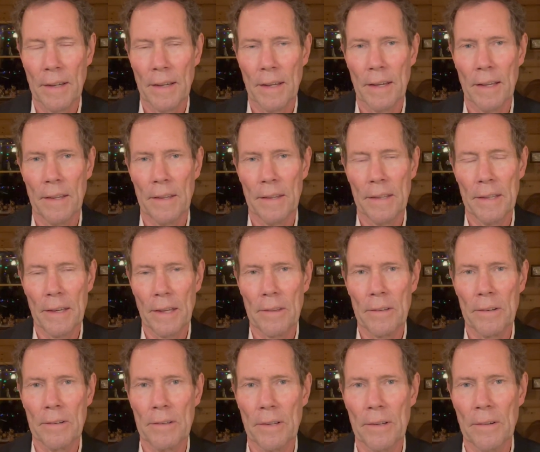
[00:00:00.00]
And the
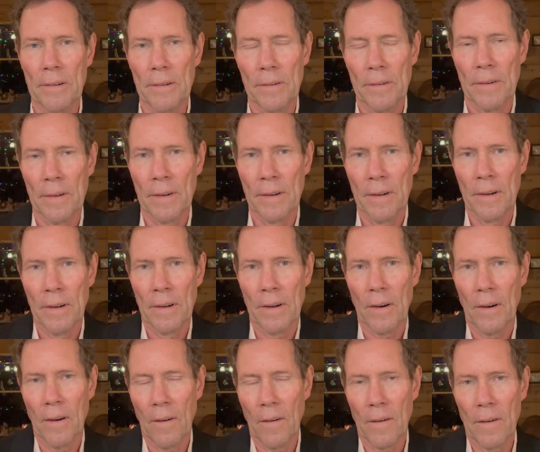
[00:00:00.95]
other two
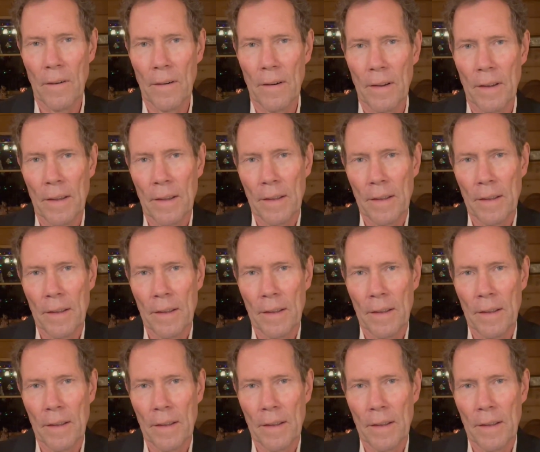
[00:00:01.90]
are